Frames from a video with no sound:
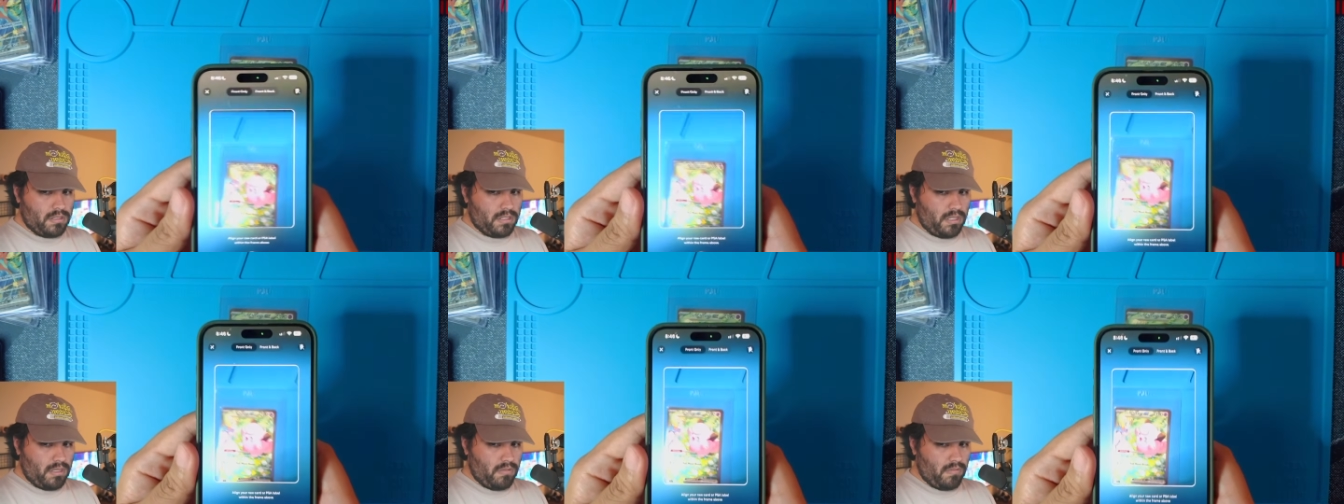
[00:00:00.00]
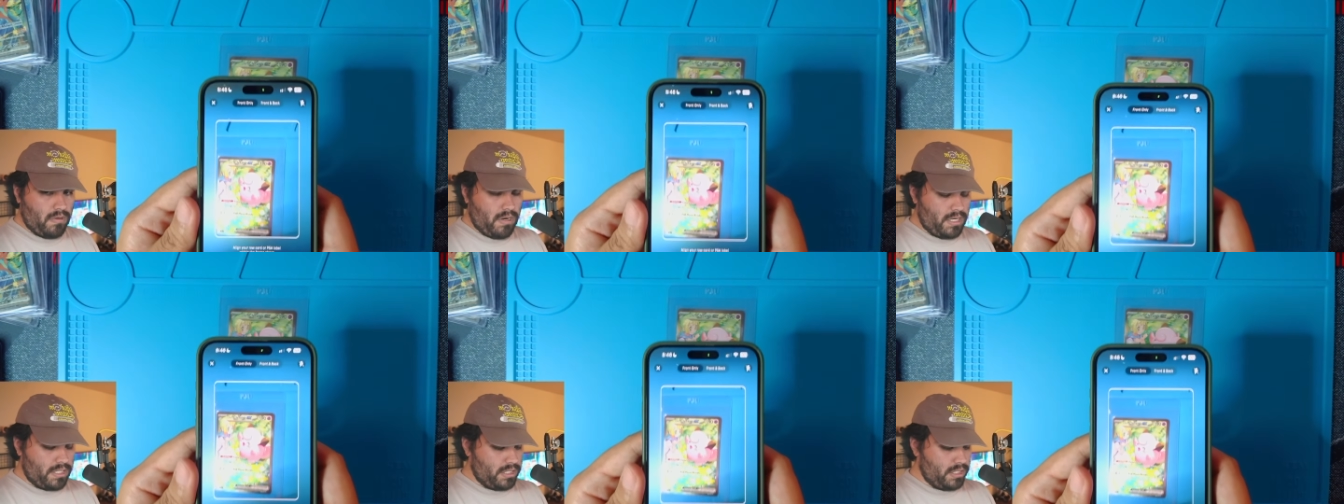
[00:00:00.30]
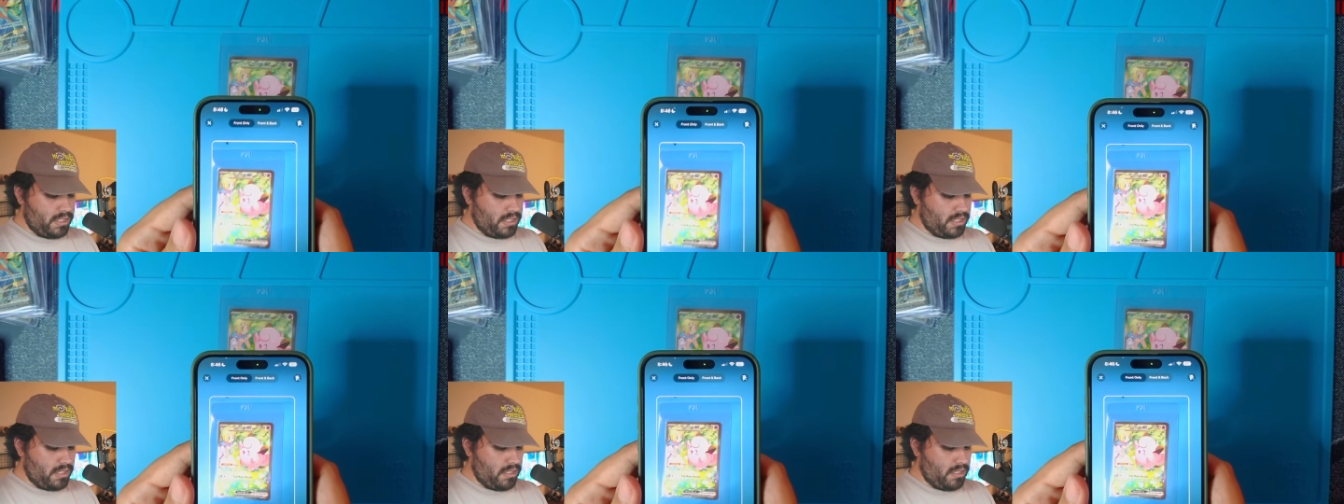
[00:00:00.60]
So we're
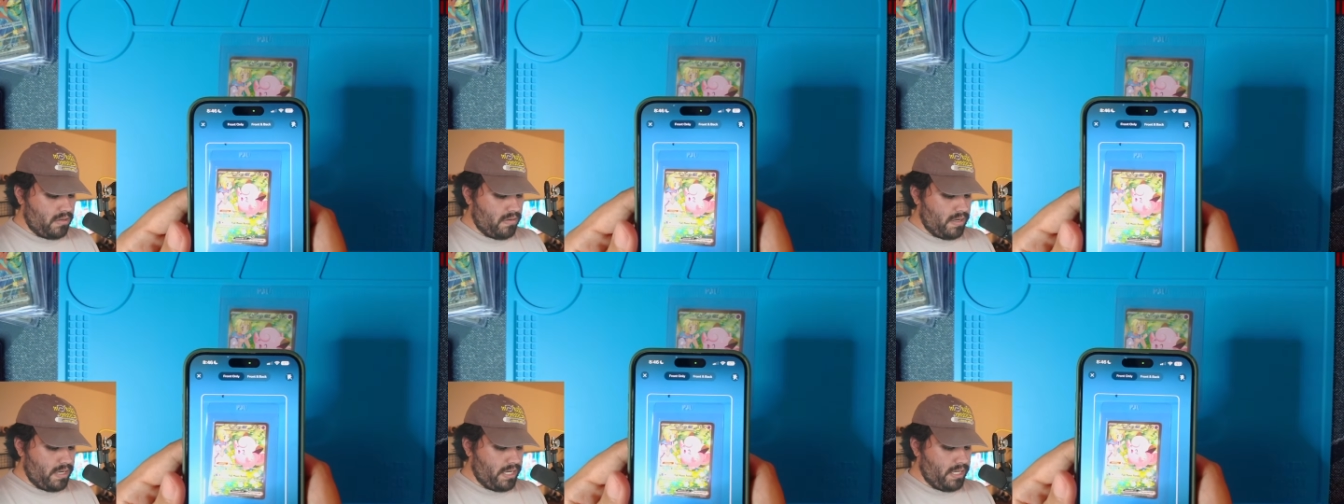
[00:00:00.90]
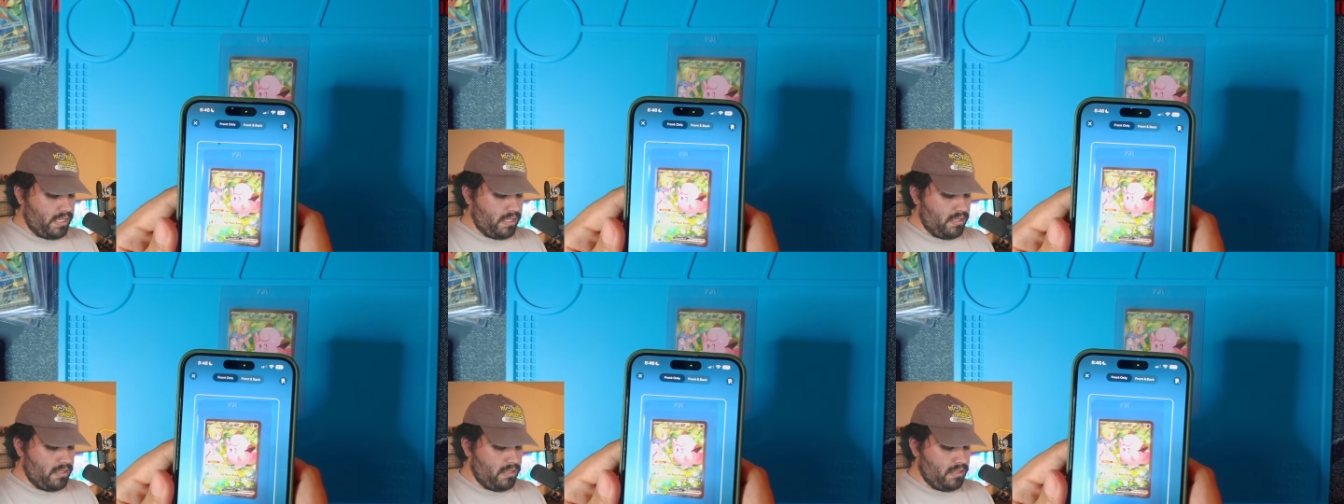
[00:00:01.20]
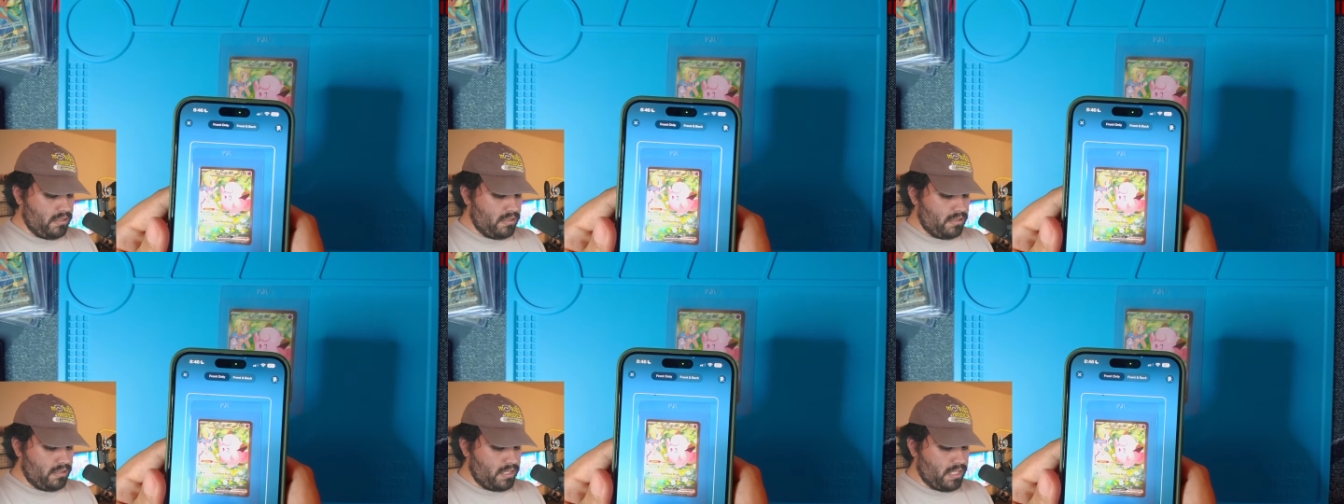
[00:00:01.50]
actually just going to go ahead
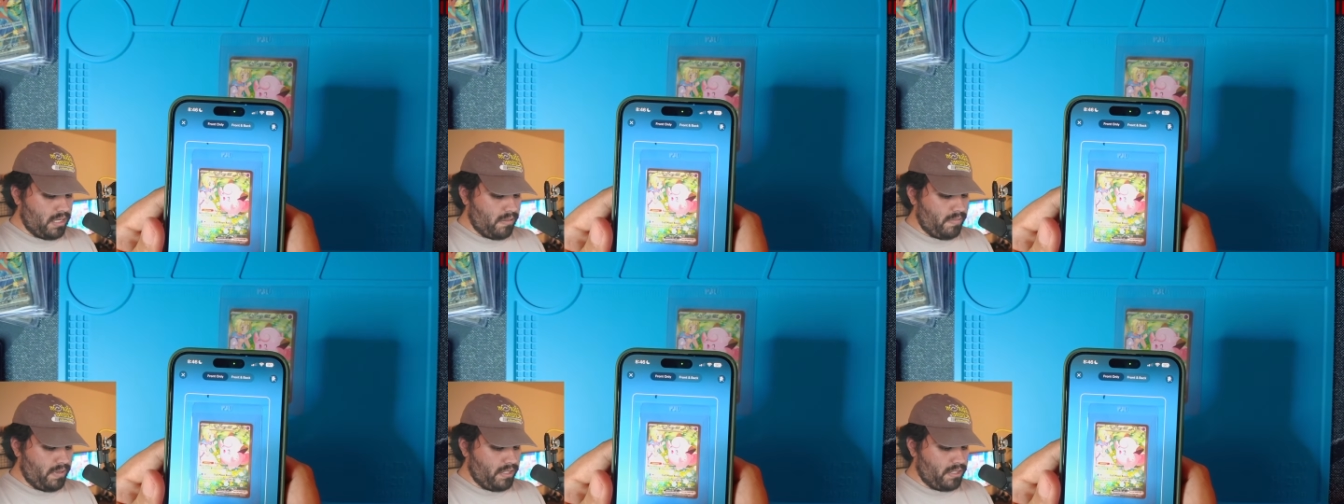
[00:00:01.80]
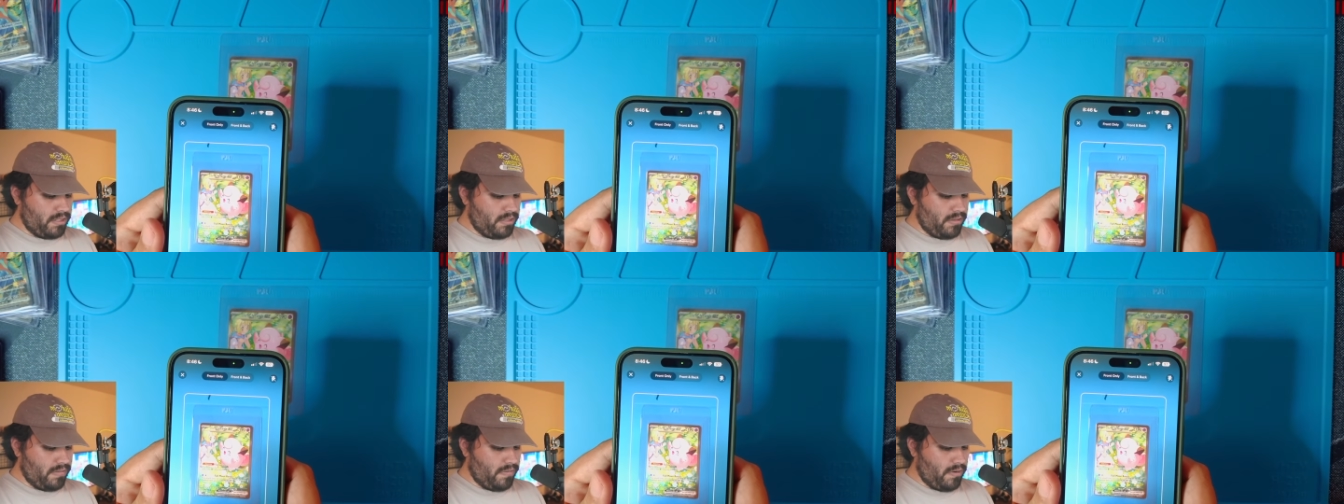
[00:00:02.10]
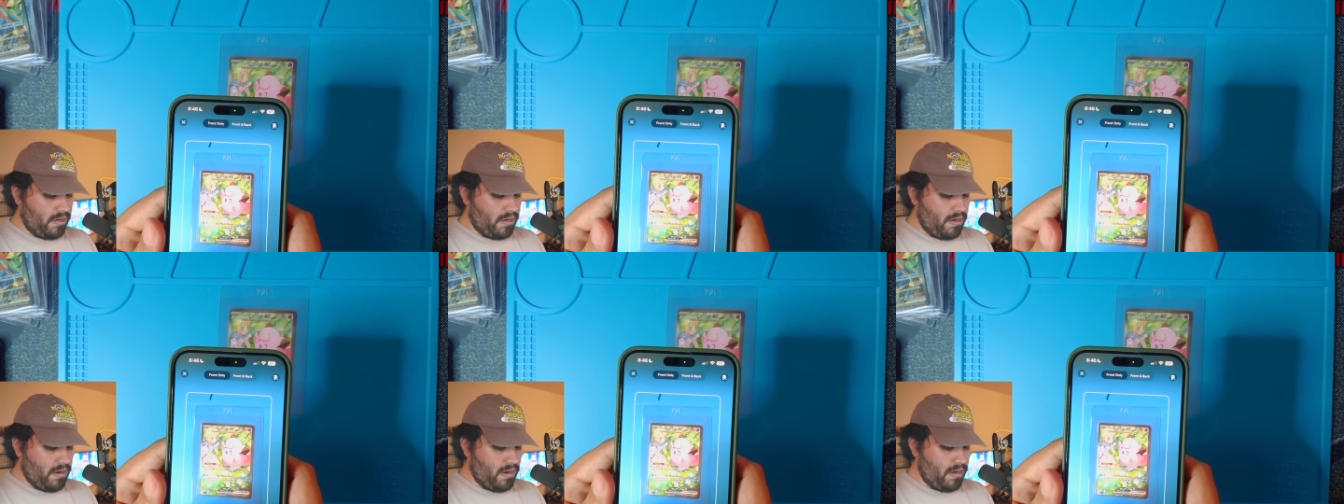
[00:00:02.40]
and take a picture of
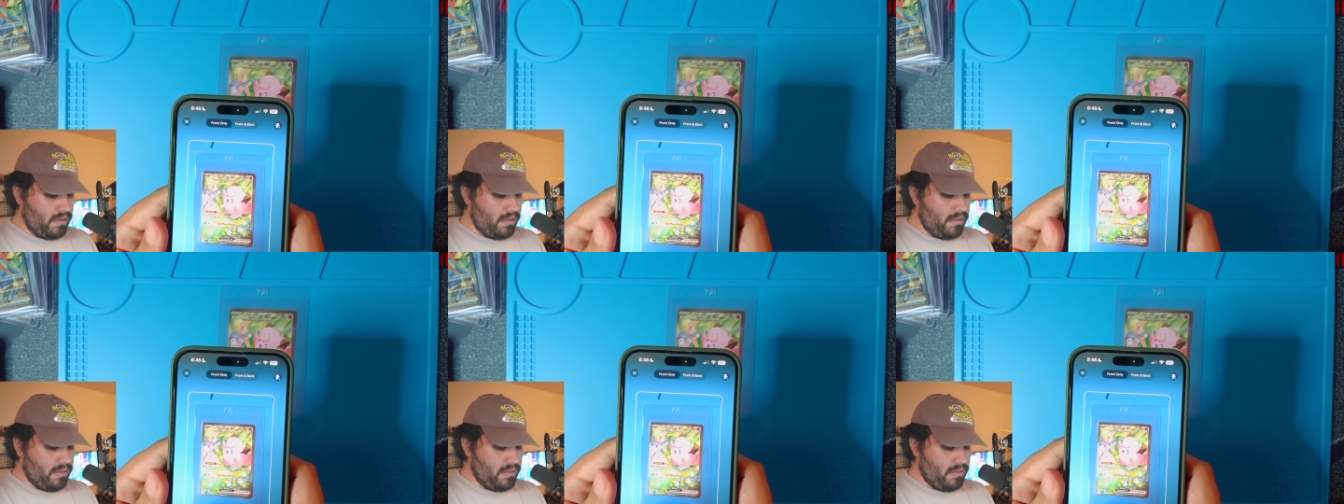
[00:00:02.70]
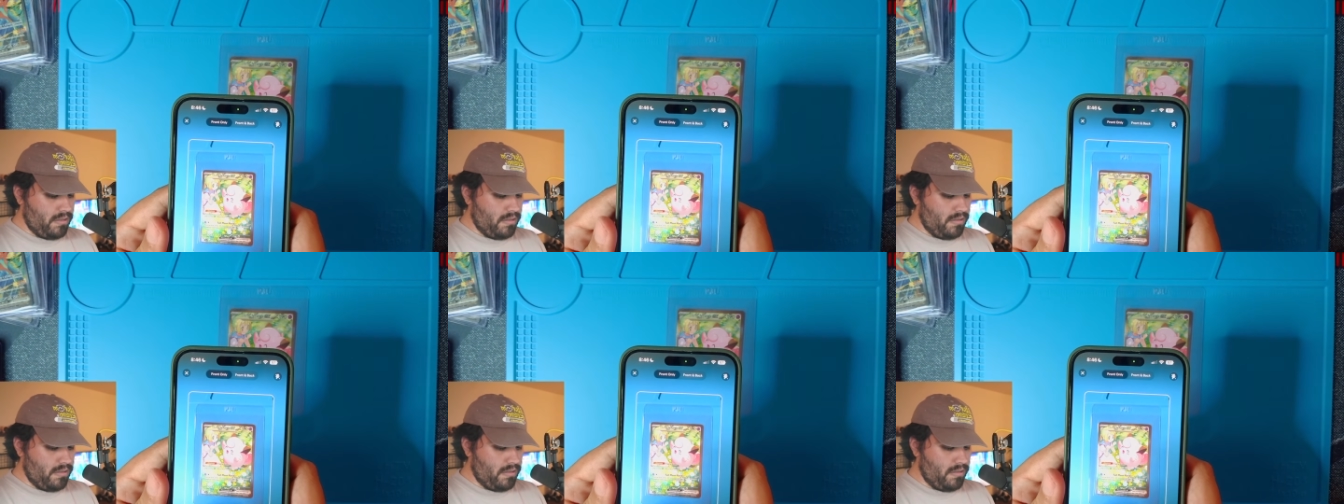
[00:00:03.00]
our card.